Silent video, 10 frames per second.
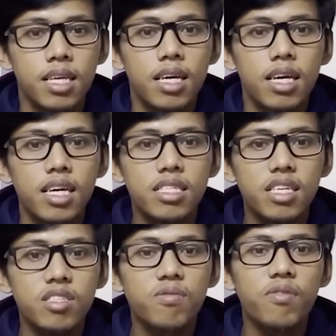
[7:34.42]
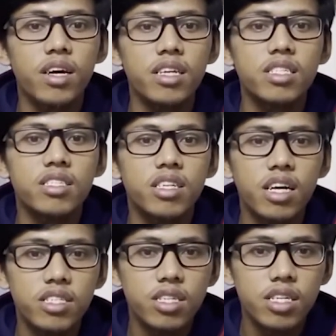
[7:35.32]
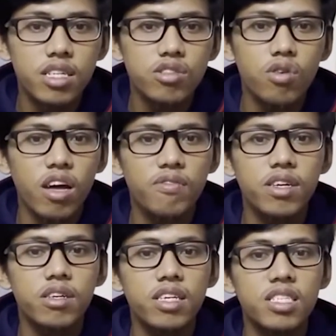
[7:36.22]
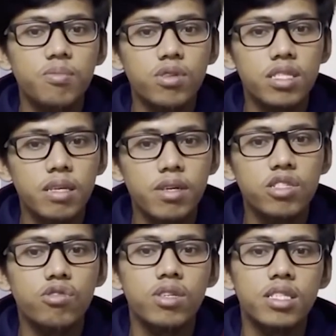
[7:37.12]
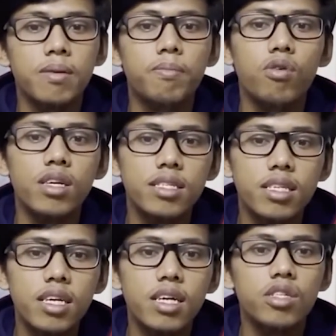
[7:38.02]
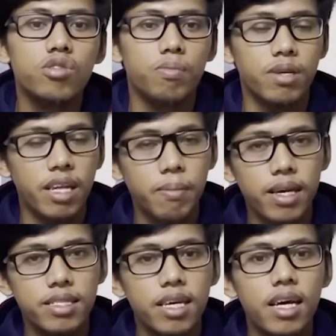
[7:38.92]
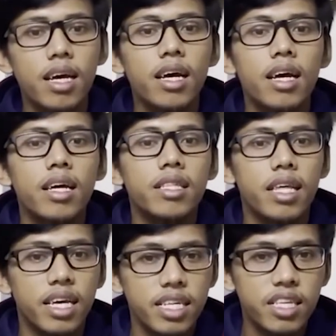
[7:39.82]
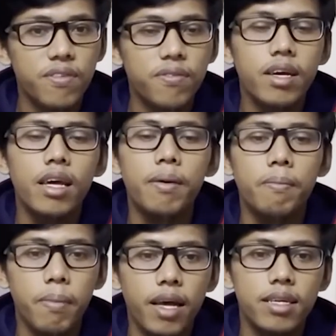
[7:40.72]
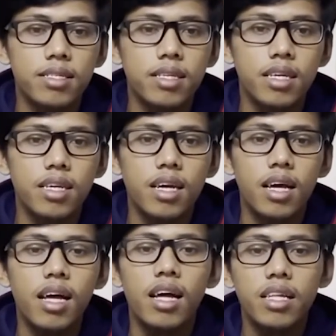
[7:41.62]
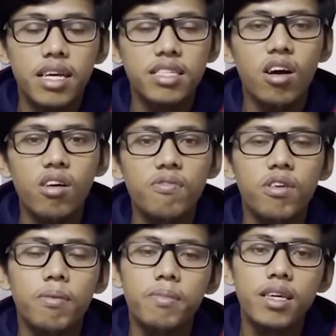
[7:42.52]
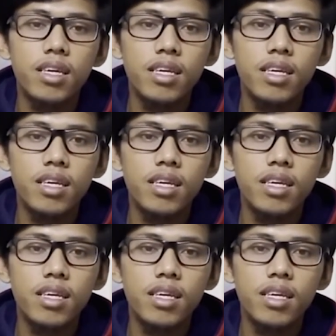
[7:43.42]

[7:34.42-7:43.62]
It is very cultural to have a responsible tourism policy to minimize negative impacts. That's all from me.